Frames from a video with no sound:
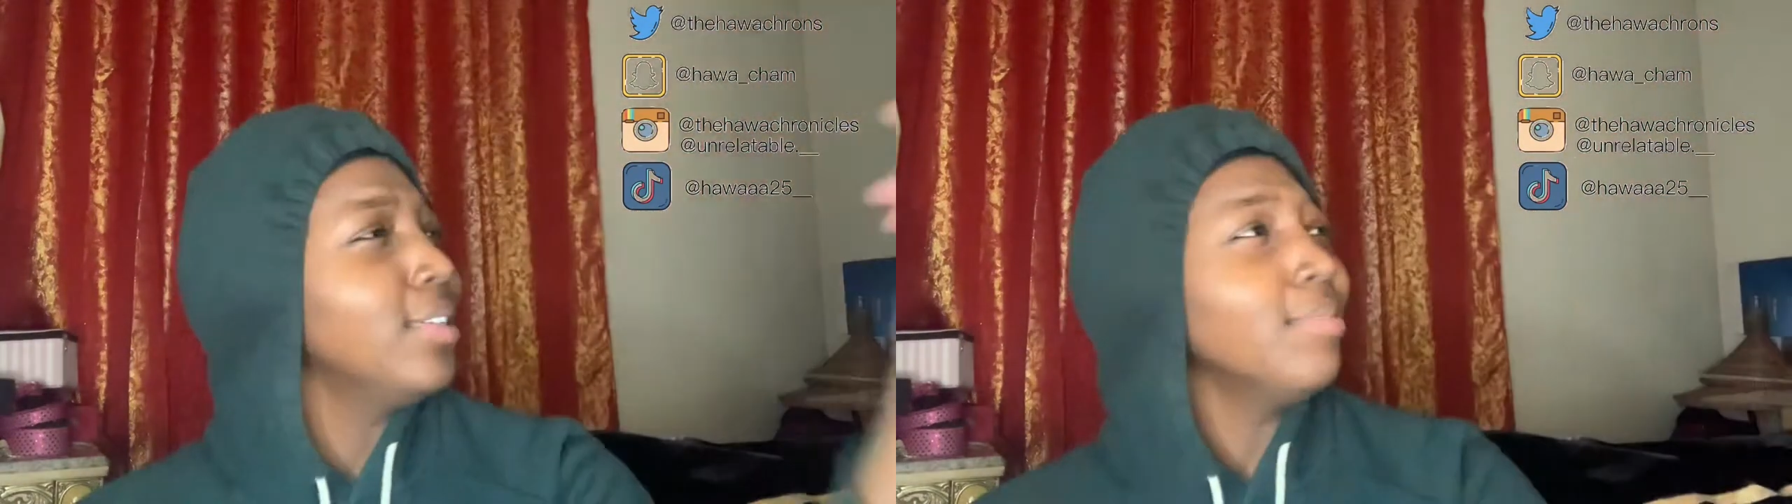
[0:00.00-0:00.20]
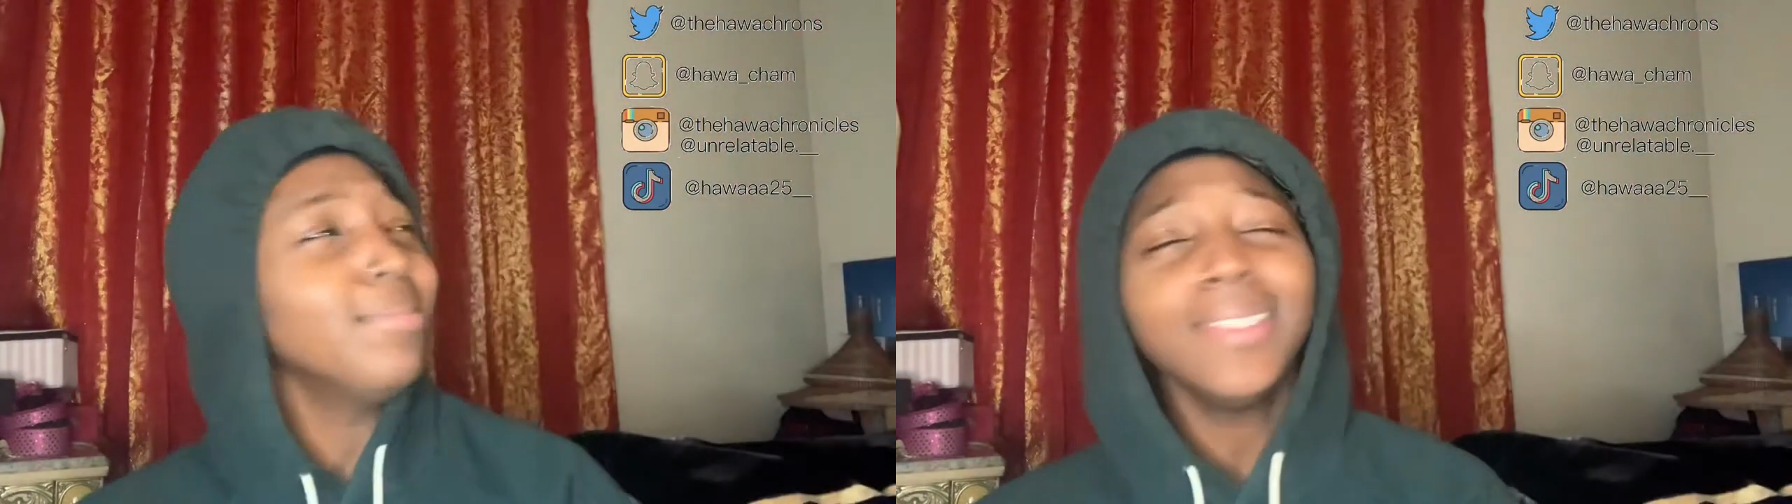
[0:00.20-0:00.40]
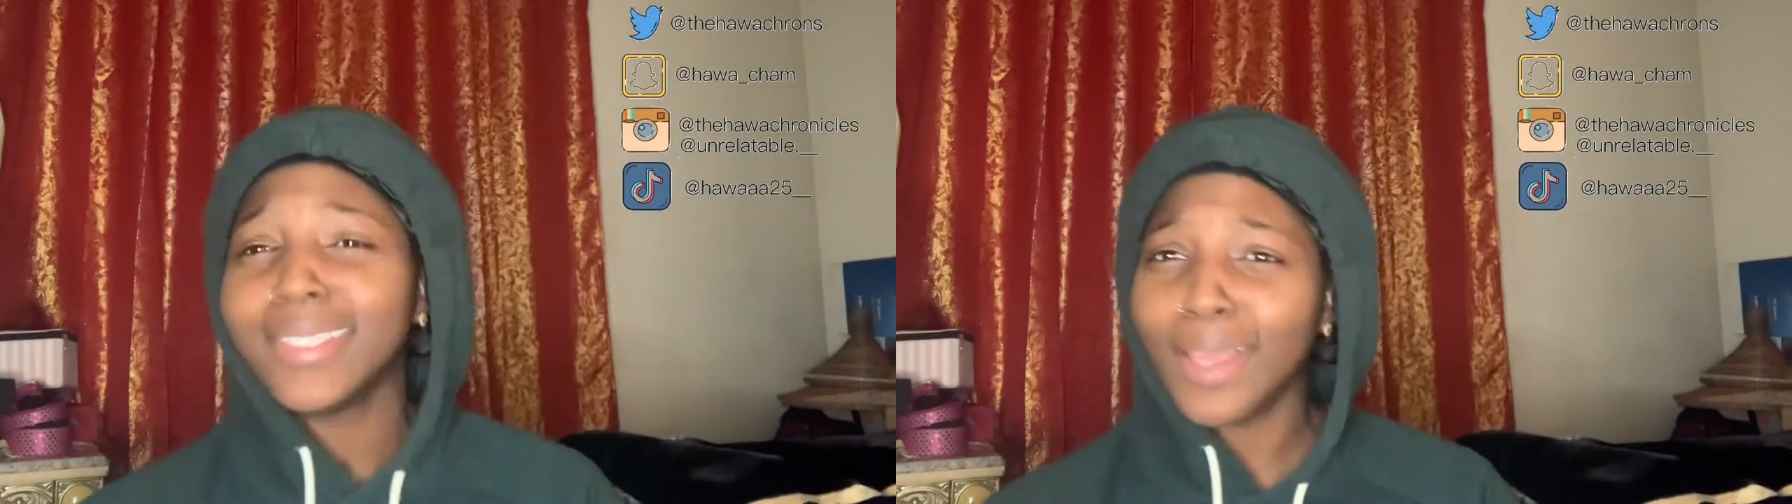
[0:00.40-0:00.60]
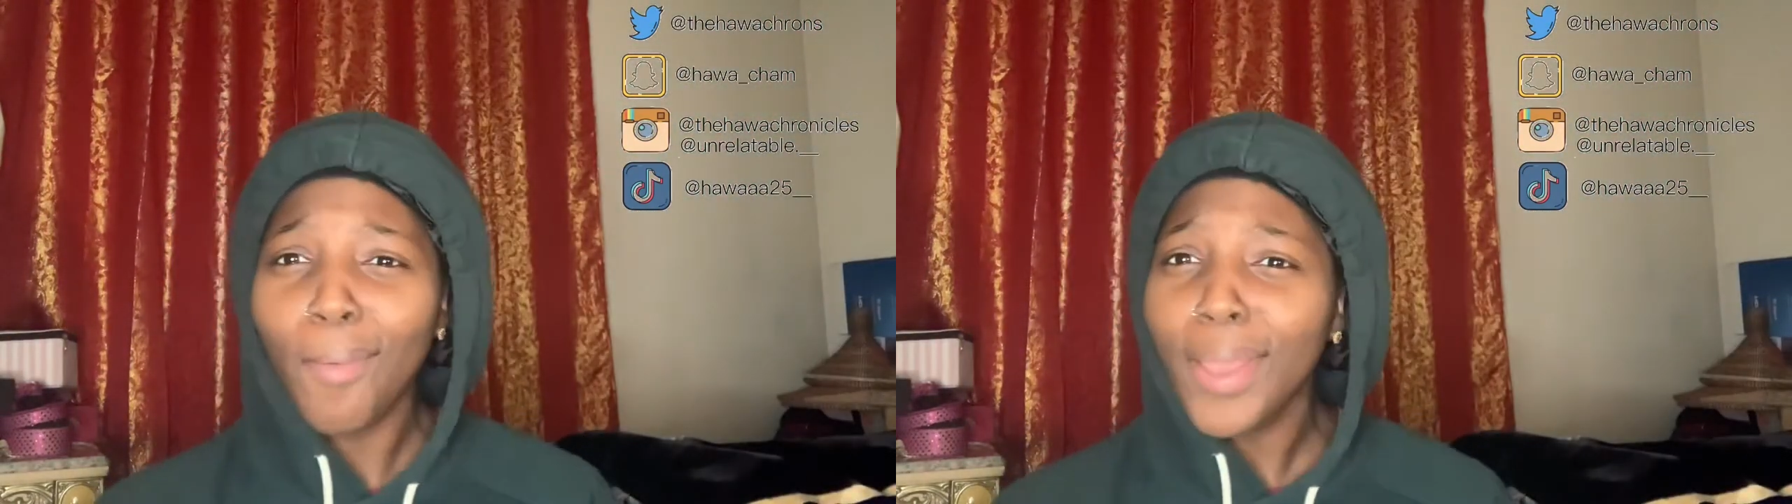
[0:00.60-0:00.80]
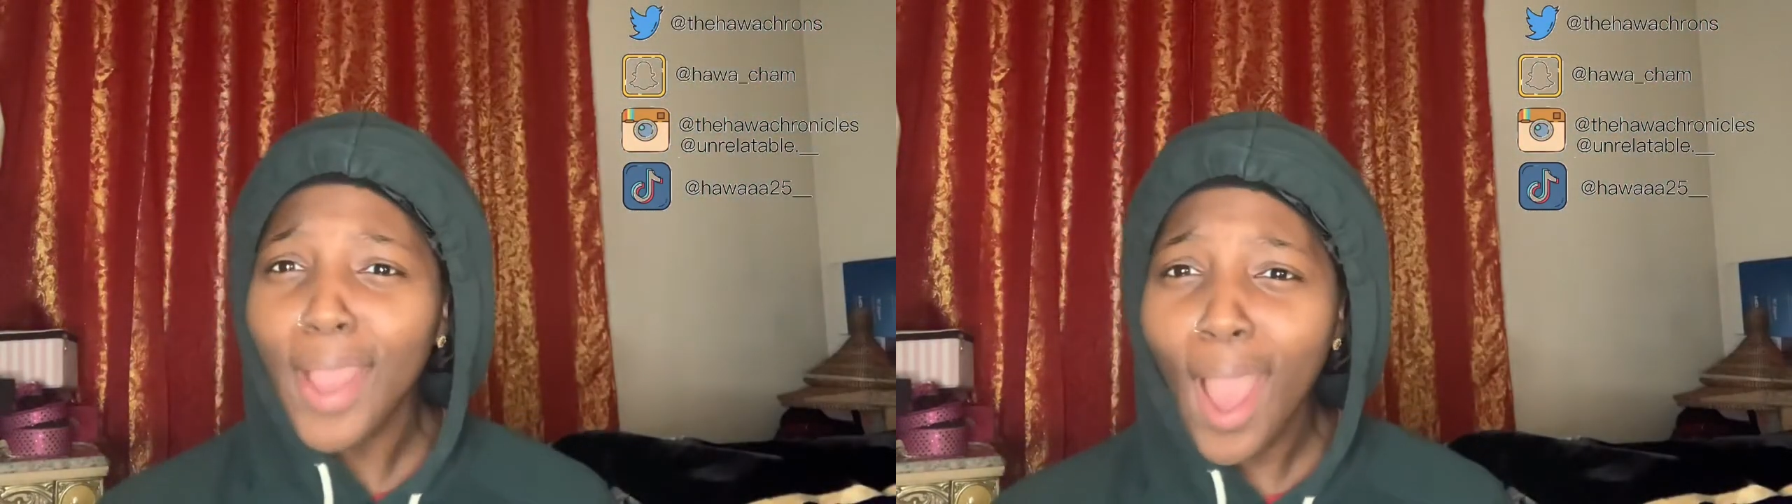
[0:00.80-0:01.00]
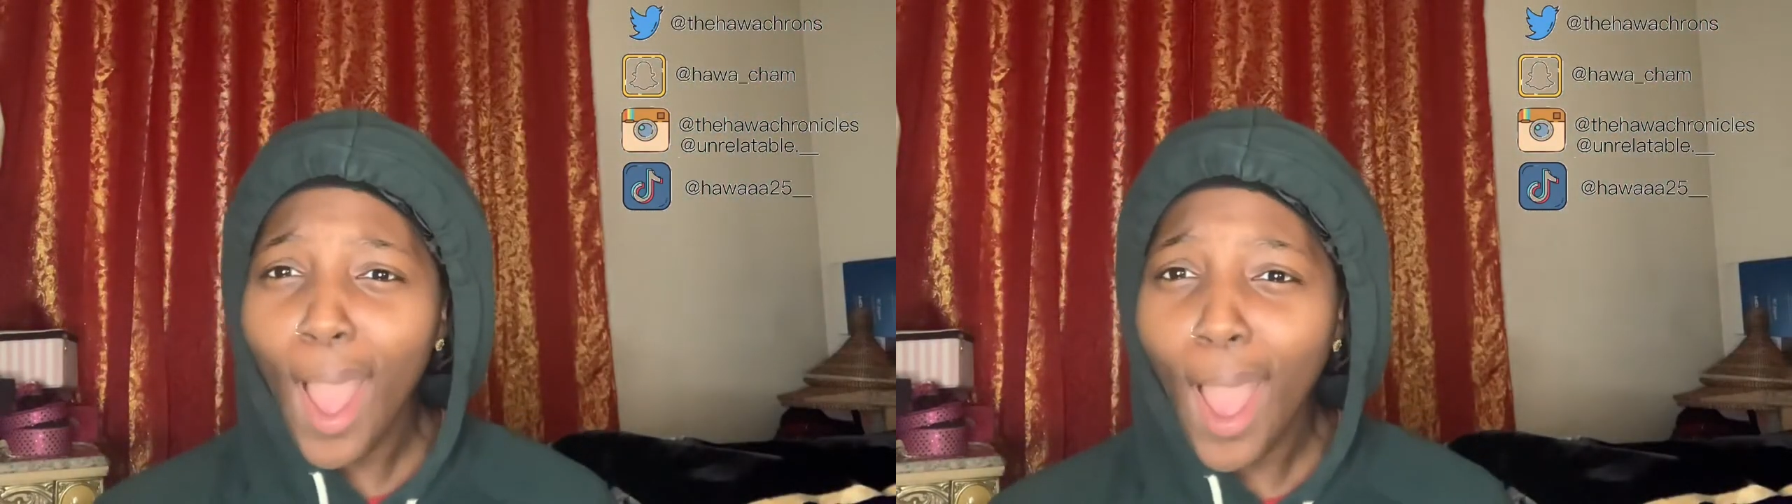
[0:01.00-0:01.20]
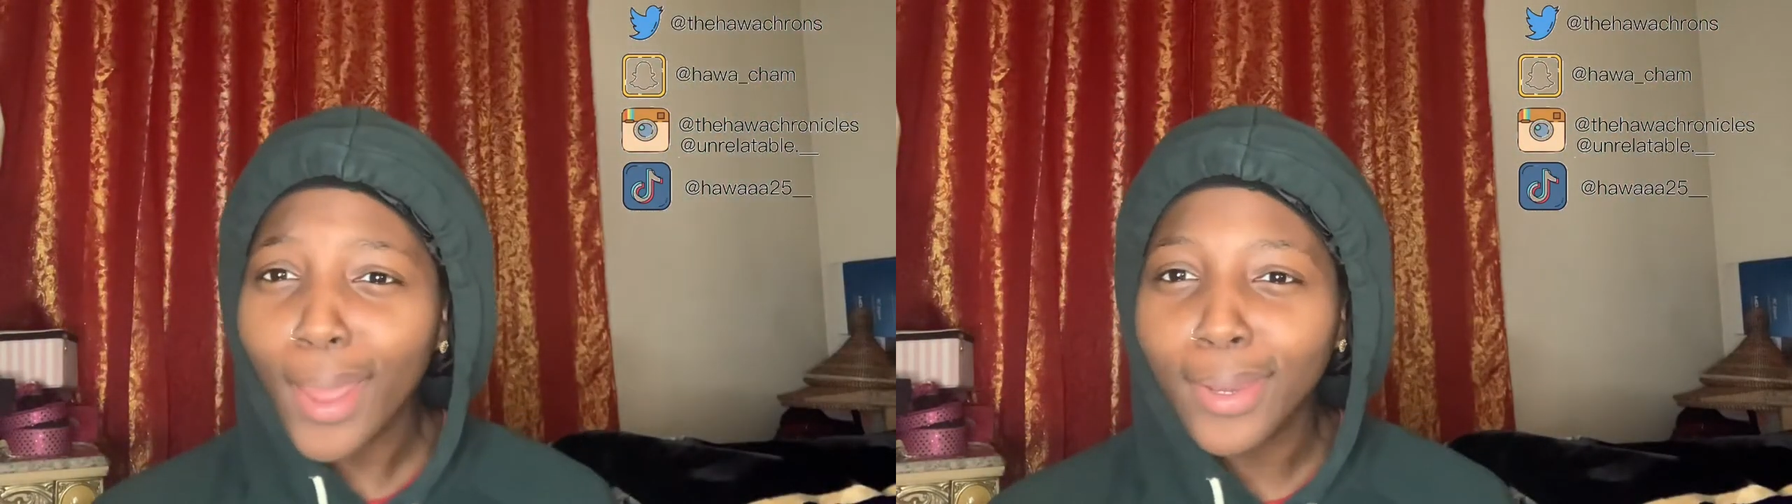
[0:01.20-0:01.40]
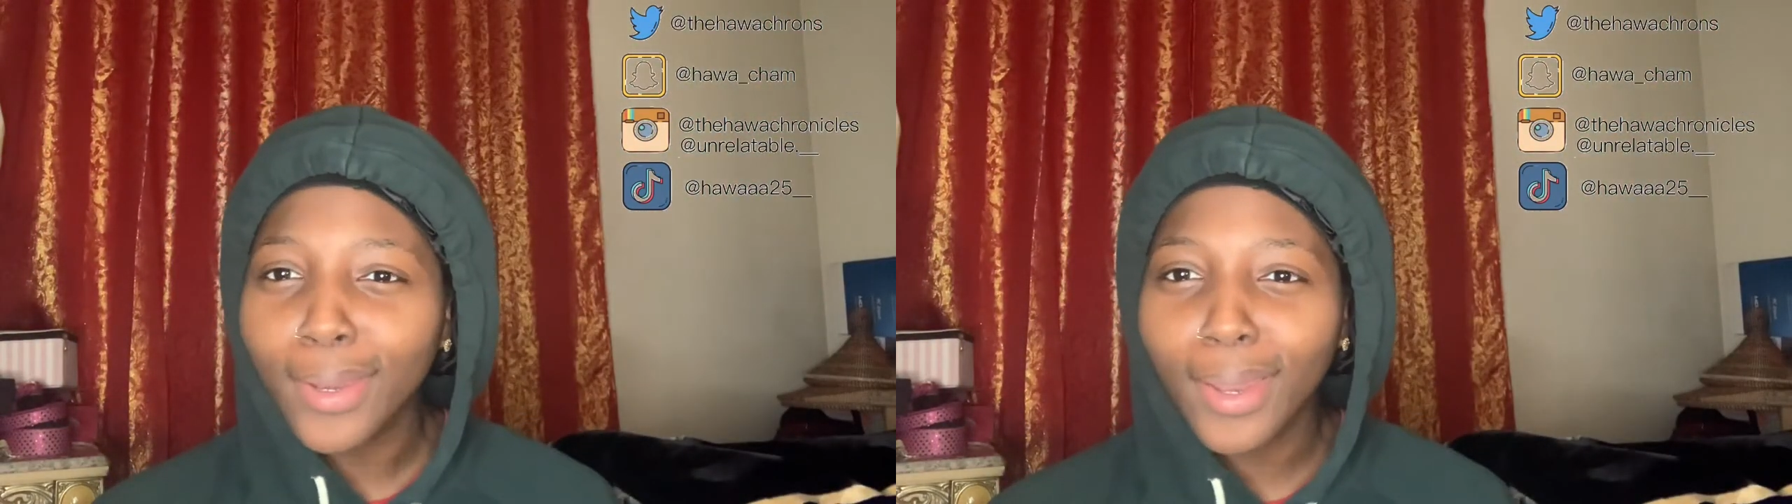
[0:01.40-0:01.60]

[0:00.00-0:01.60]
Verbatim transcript: What's going on?